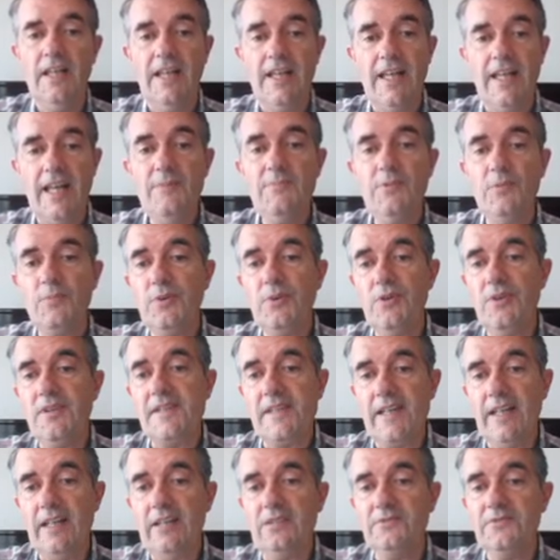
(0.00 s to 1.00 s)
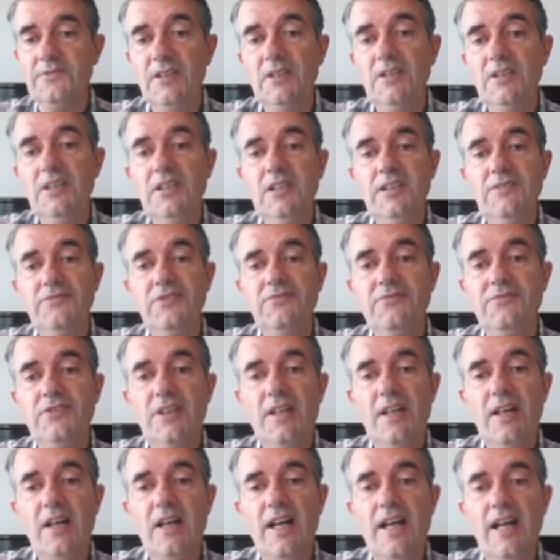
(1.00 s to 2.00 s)
Emma points out that there
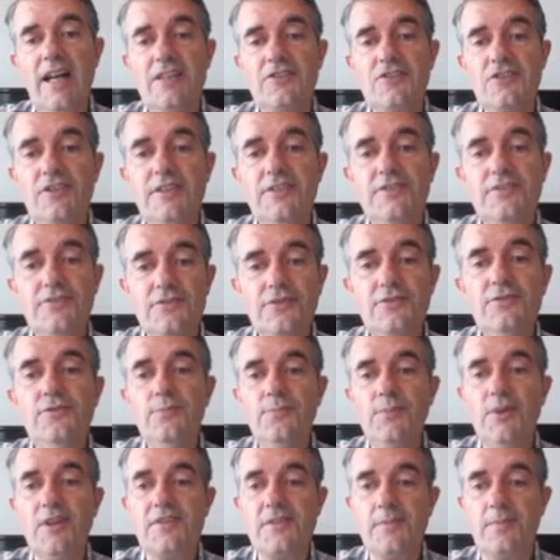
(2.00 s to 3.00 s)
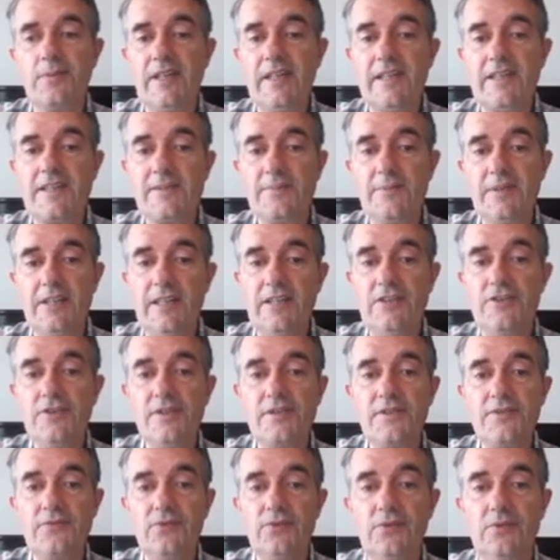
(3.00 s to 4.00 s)
are actually two possible
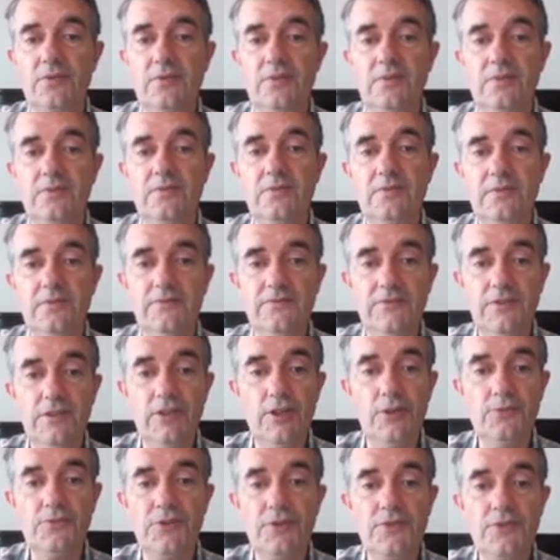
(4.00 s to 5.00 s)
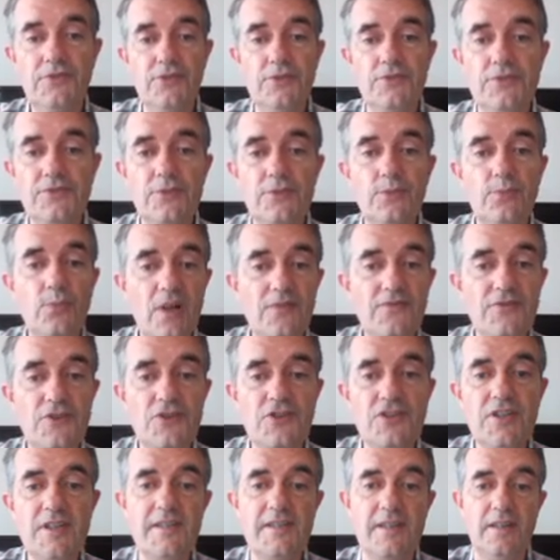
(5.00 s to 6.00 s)
explanations for the loan refusal, one that
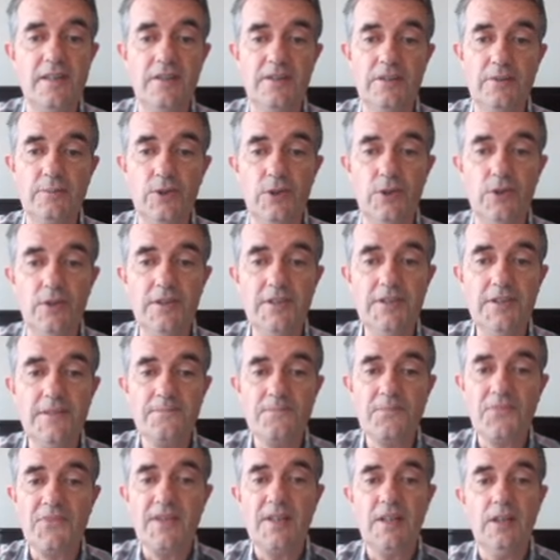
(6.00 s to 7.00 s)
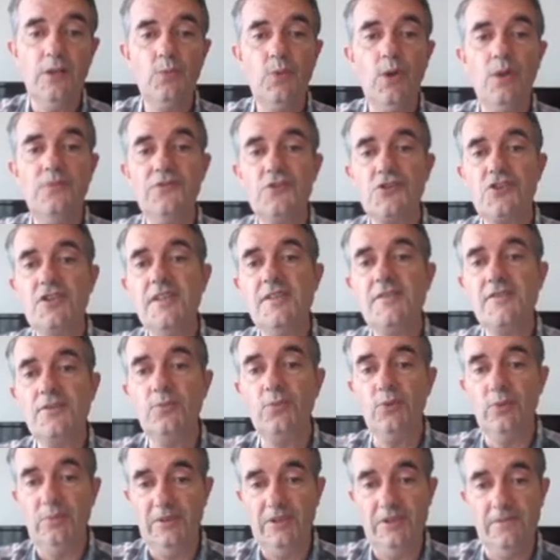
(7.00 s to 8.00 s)
she is unemployed and one that she is a
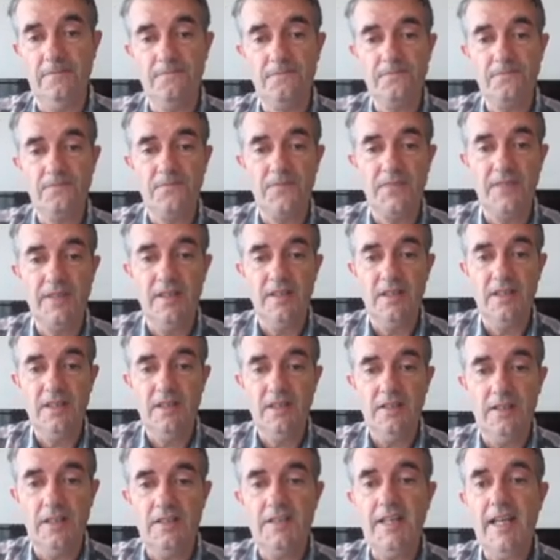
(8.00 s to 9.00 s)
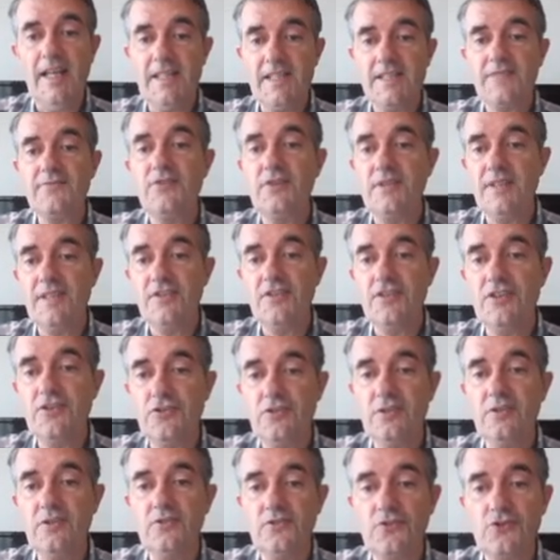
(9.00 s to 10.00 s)
woman, and hence the
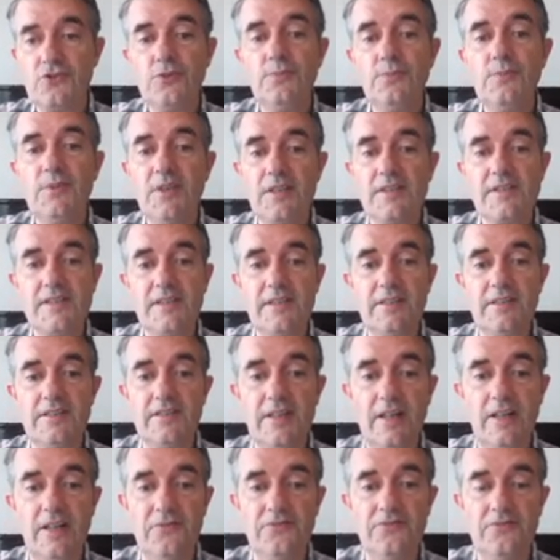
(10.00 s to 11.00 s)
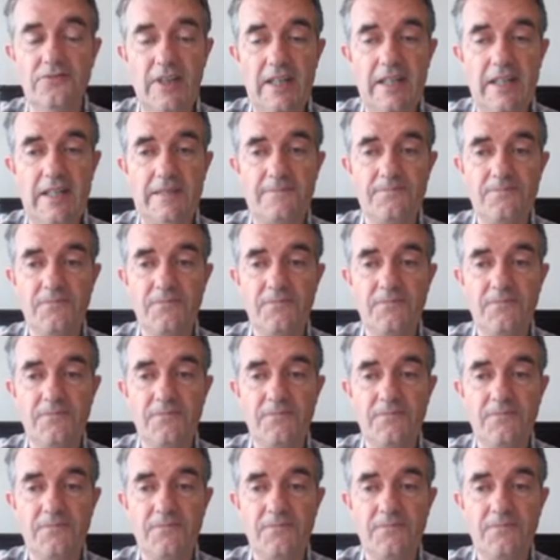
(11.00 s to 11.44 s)
decision should be considered unfair.